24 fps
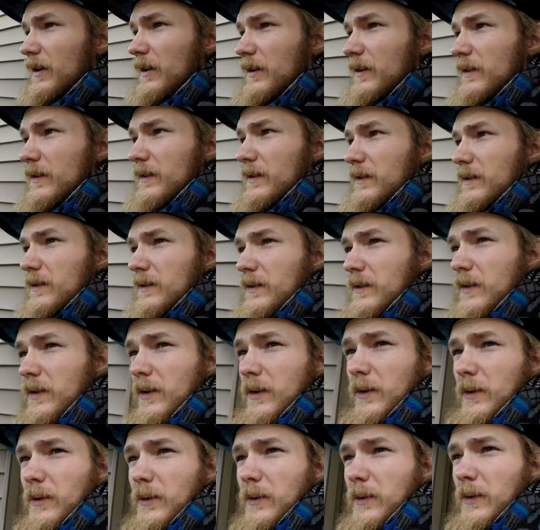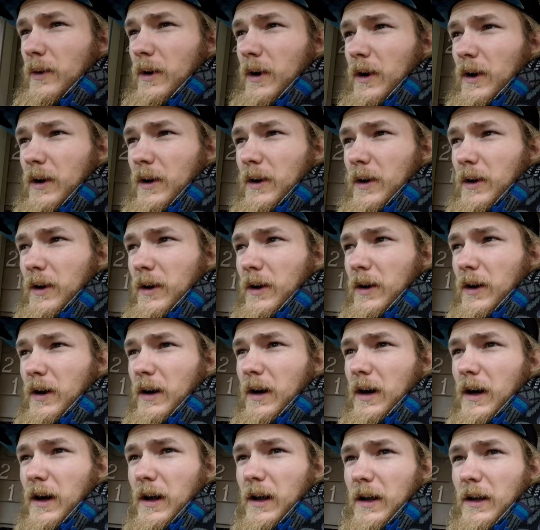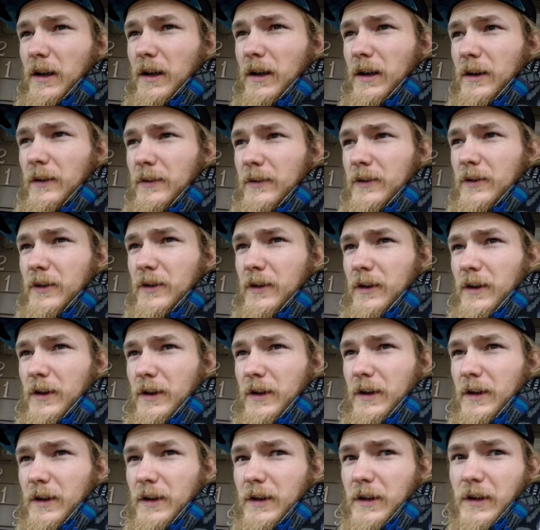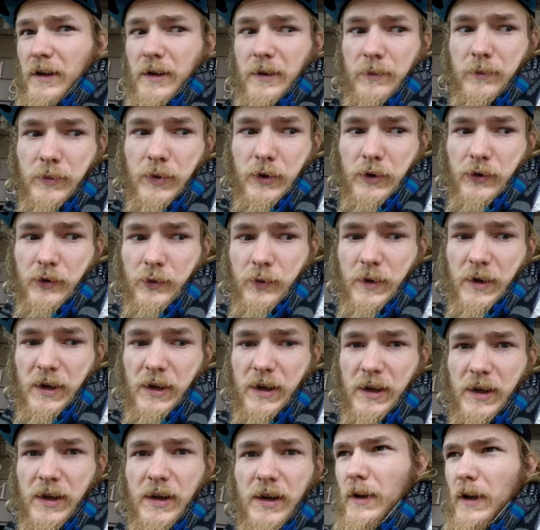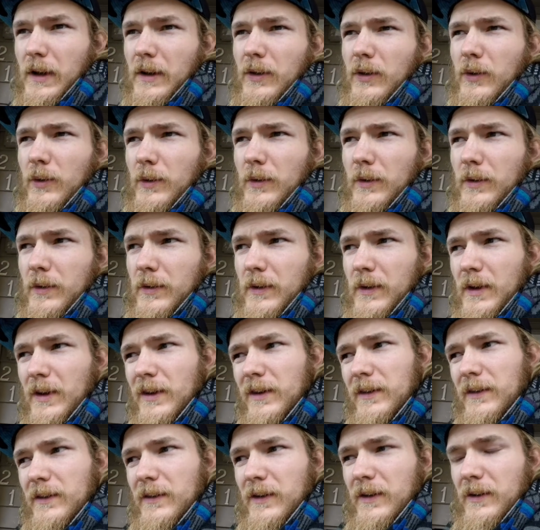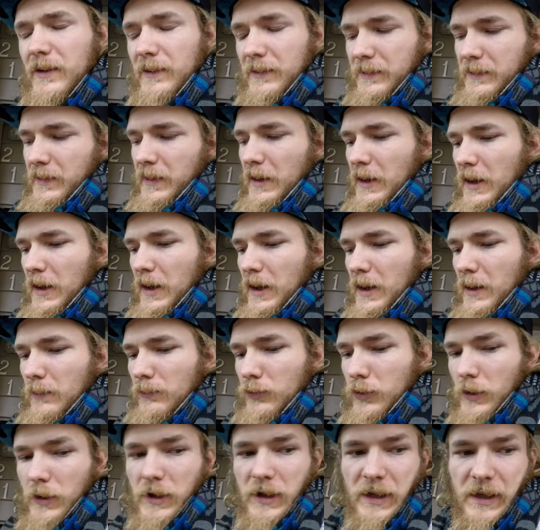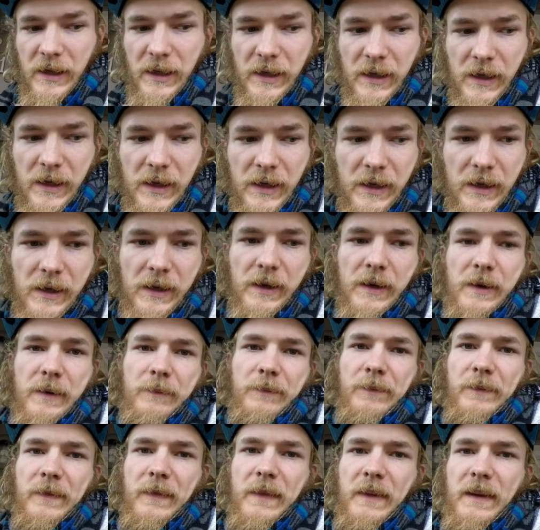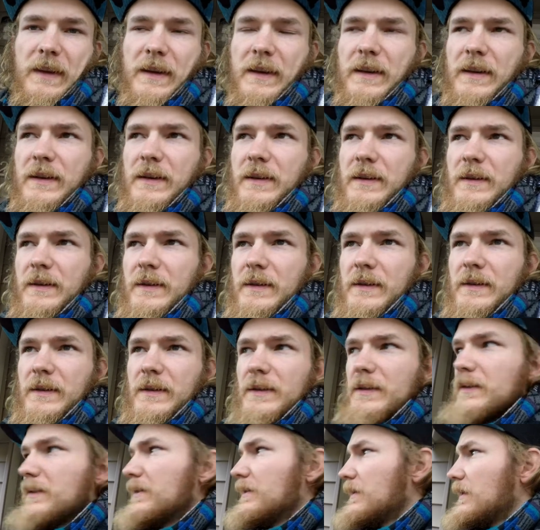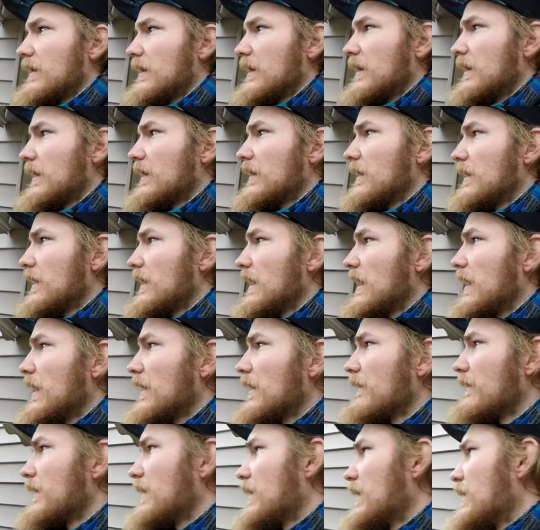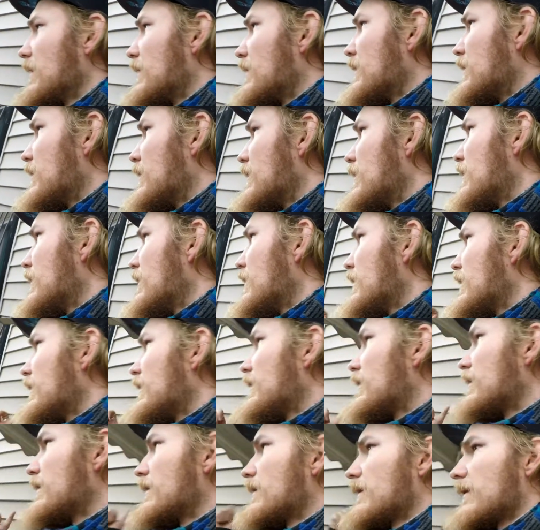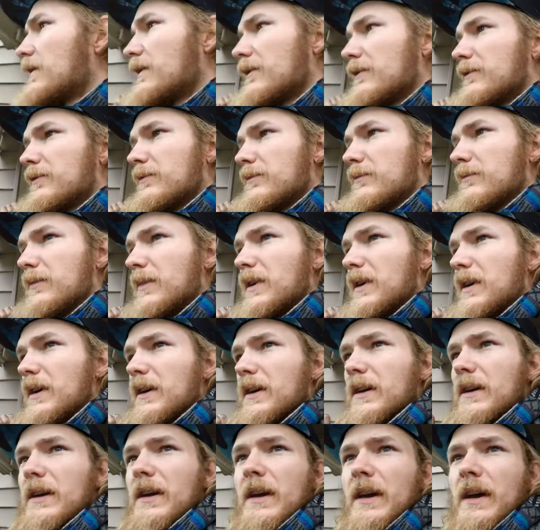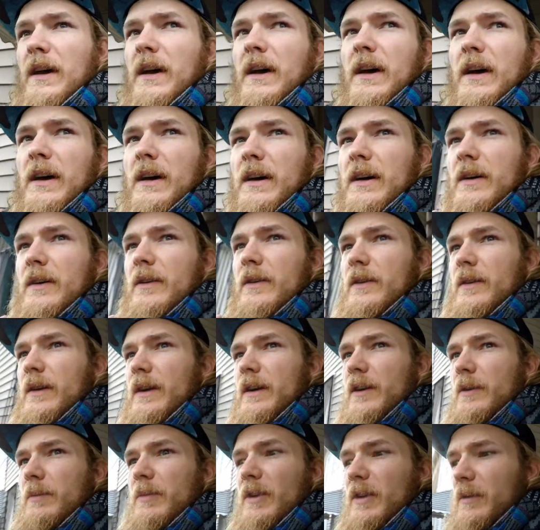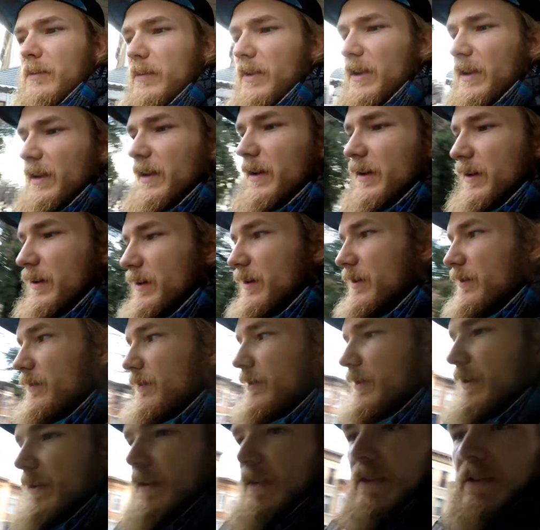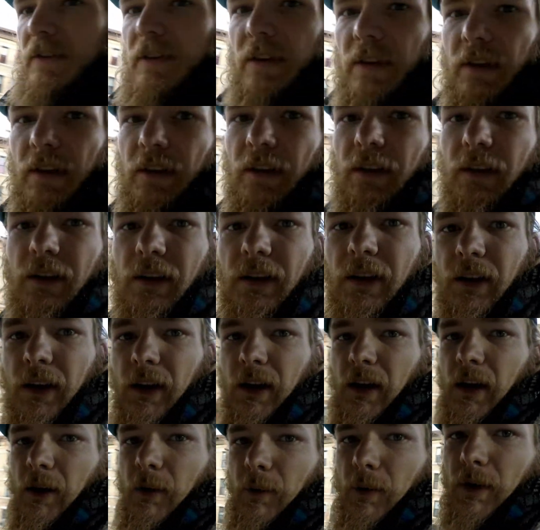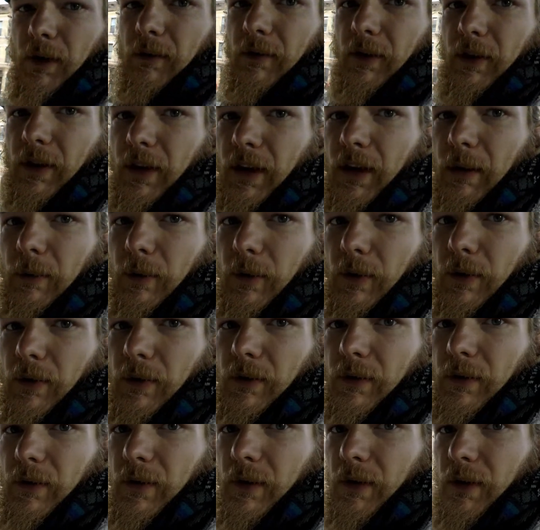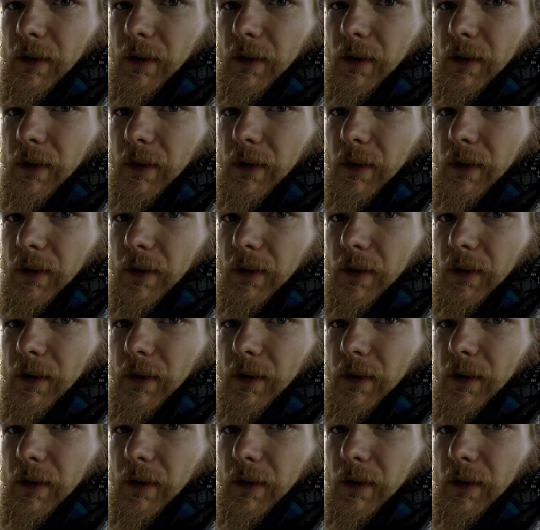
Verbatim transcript: So I live currently in Bushwick, northeast of Brooklyn. I get out of here of my Airbnb. I can already see that one of the neighbors